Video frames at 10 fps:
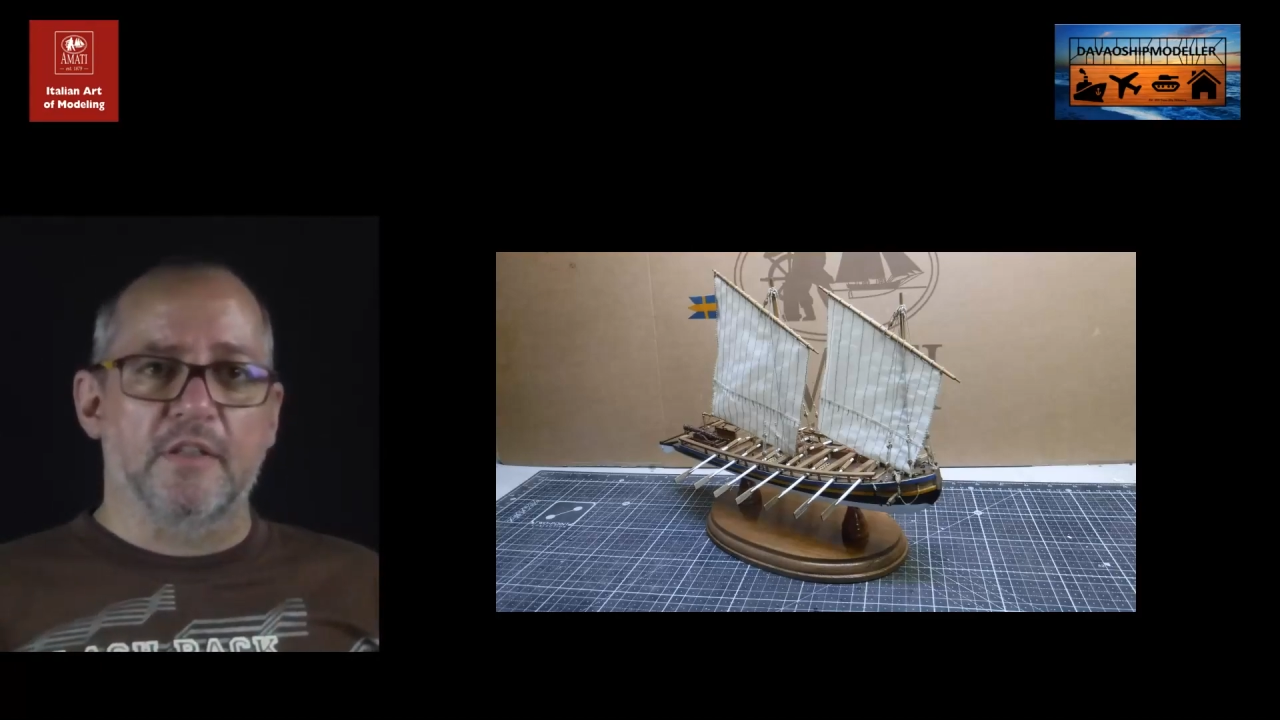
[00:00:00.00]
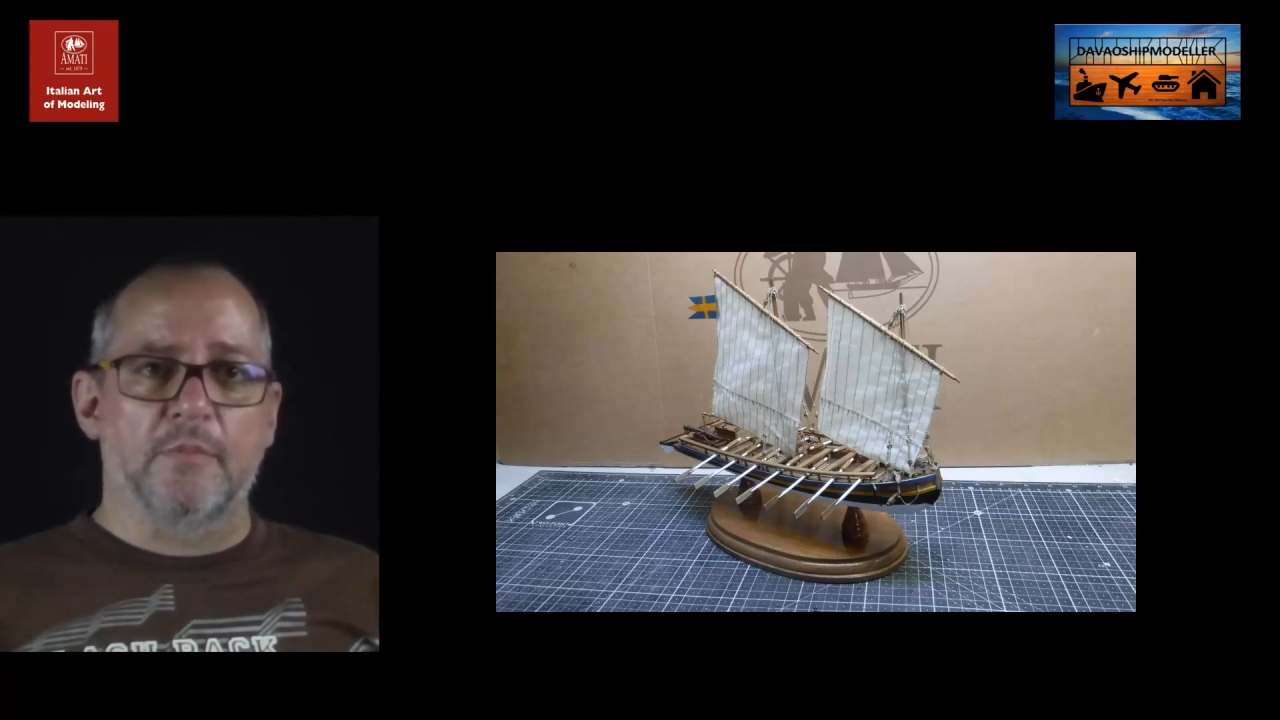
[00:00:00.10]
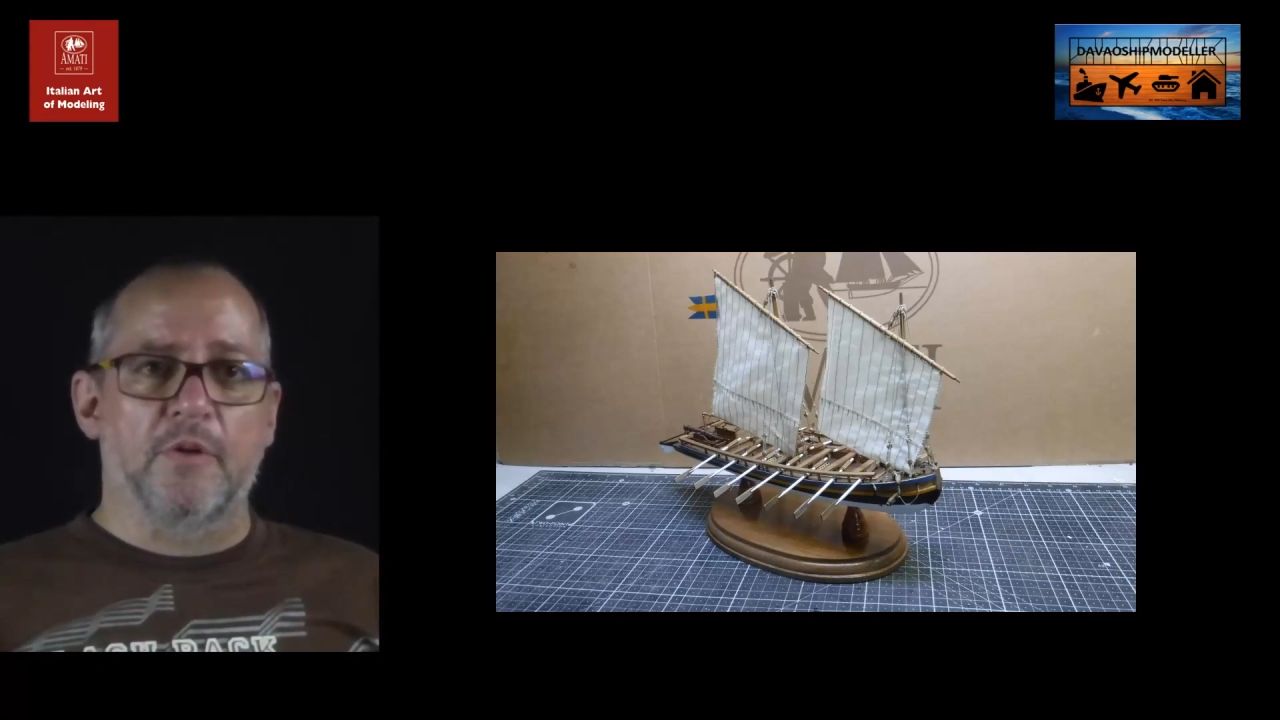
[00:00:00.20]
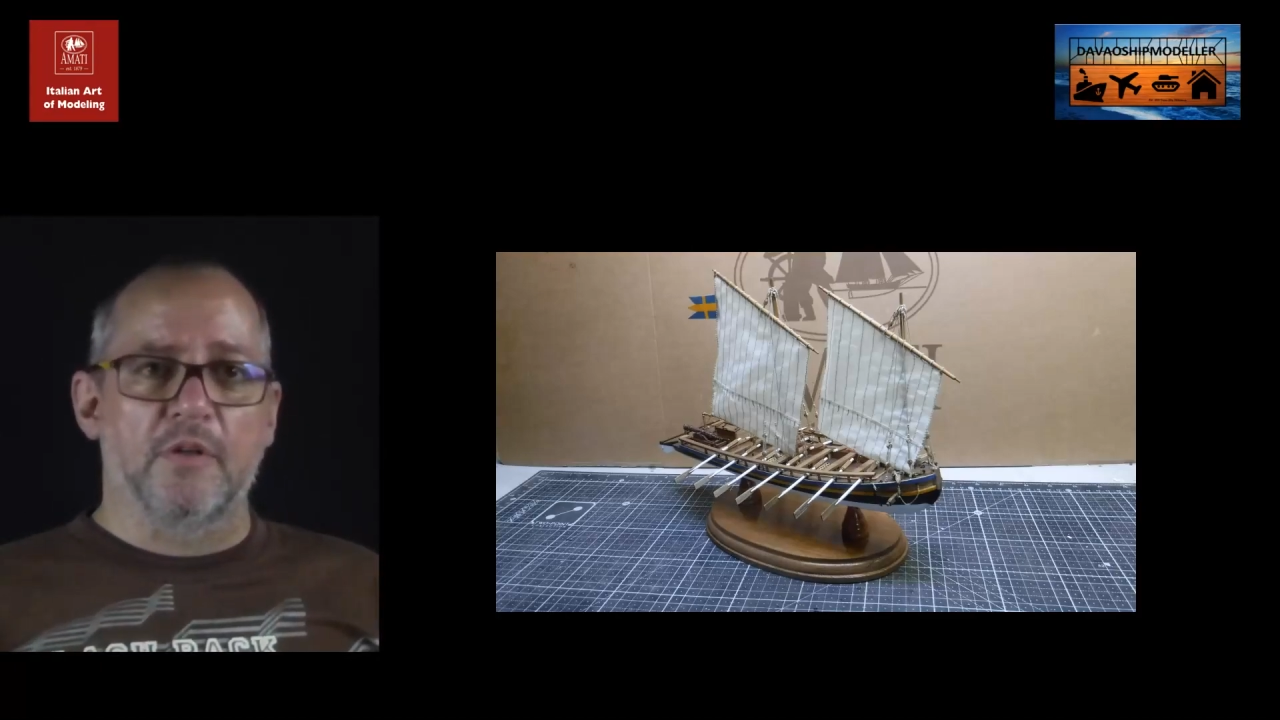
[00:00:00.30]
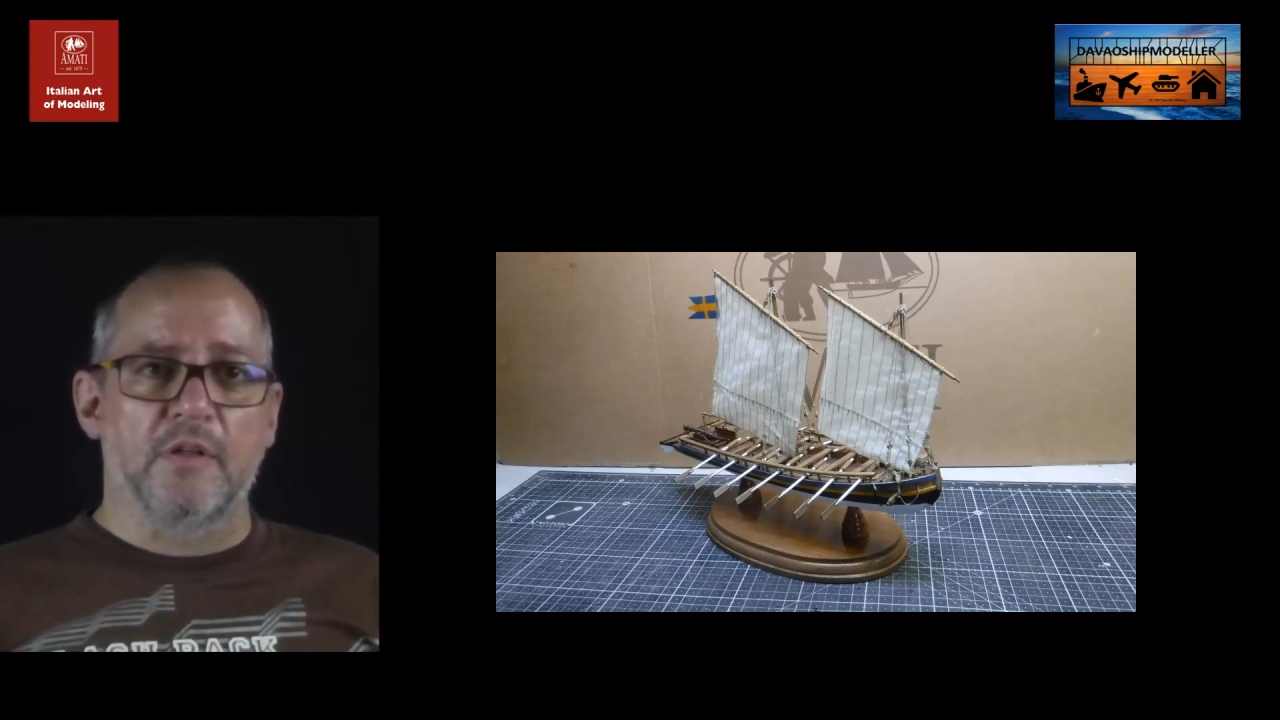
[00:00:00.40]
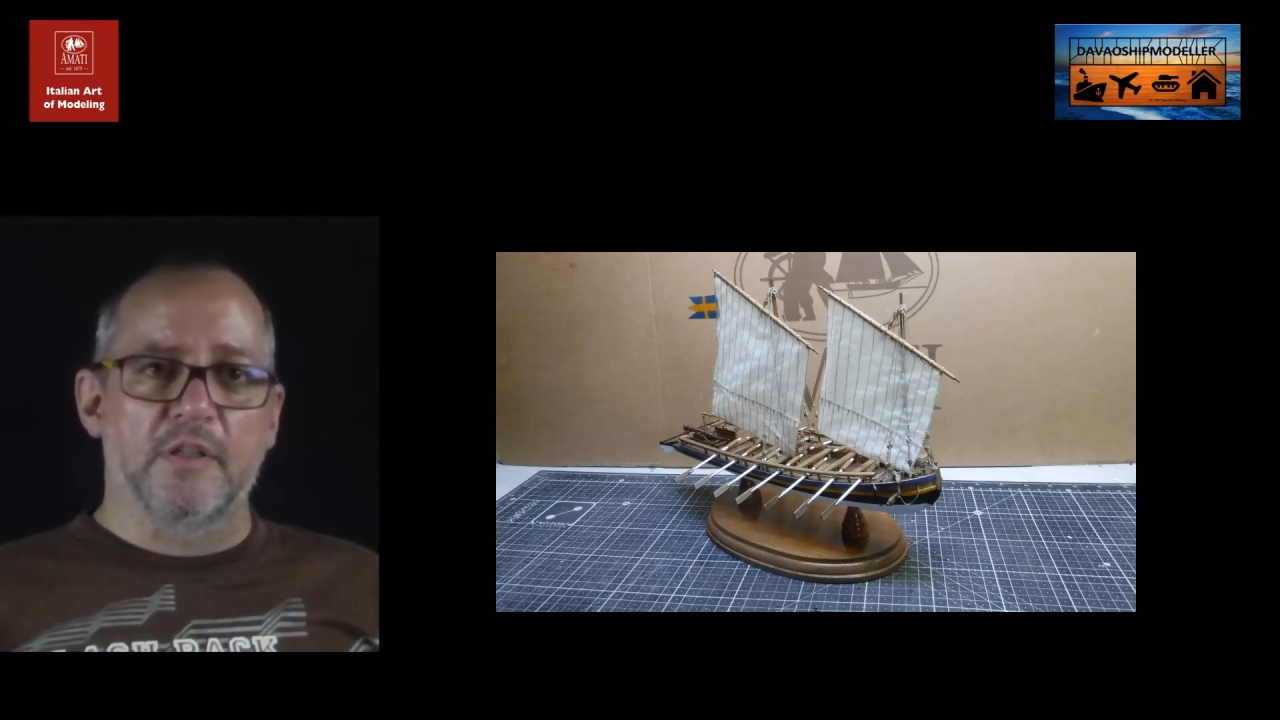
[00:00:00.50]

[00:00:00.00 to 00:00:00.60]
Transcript: the model,